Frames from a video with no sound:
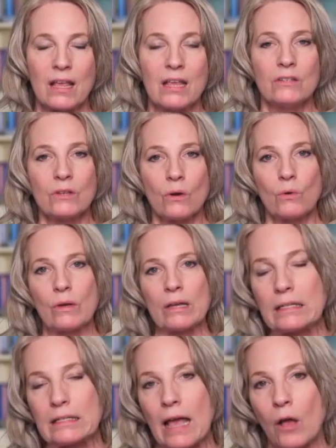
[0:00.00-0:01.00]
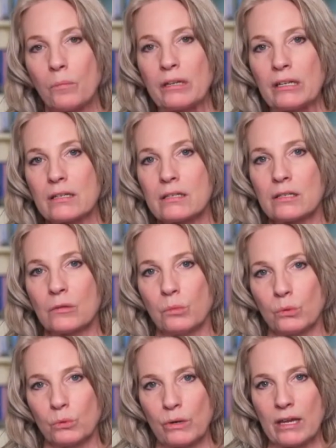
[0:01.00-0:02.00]
So helping us to
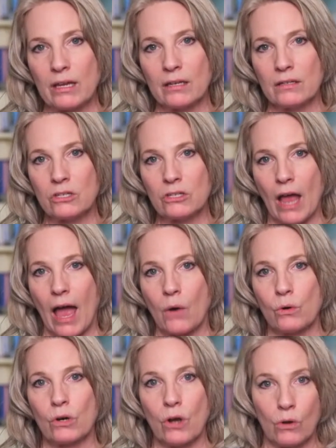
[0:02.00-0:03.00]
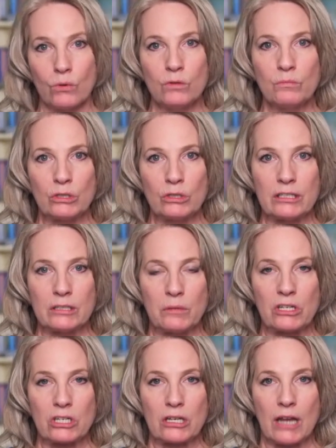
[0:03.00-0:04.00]
bridge our own
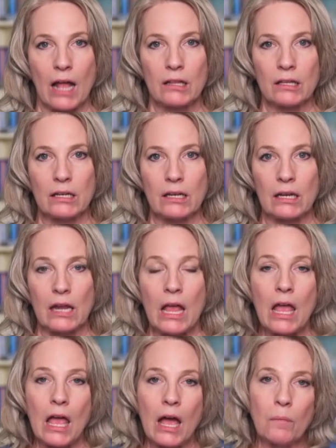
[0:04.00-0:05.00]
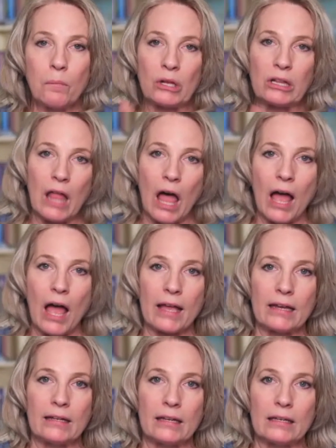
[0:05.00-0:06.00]
multidimensionality
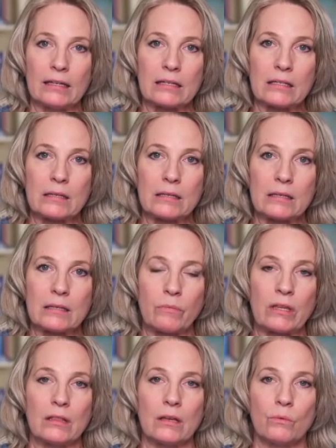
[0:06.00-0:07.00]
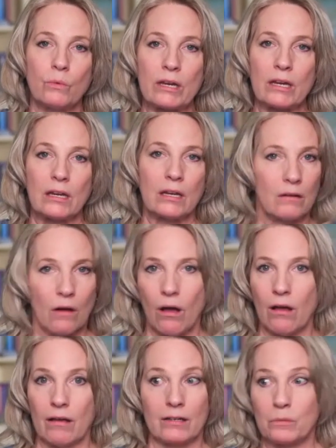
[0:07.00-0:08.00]
applied into something that we
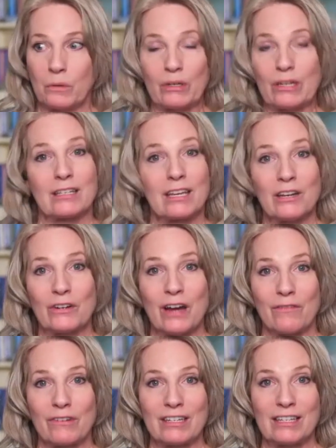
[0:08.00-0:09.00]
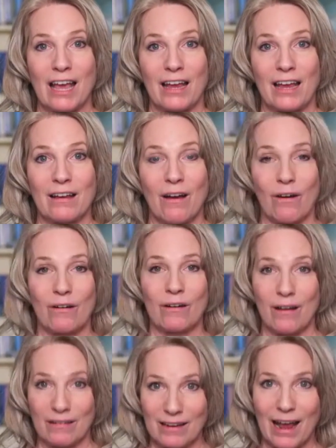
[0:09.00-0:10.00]
experience here every day, our
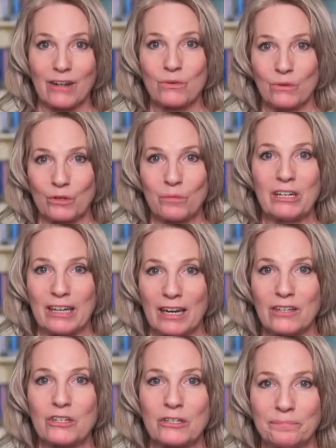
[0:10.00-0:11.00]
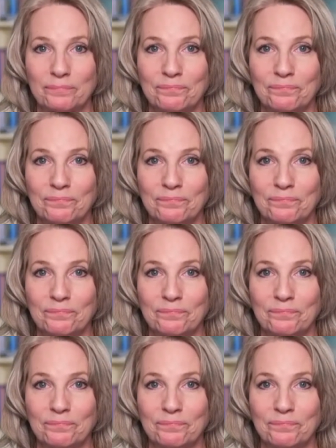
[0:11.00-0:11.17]
natural communication.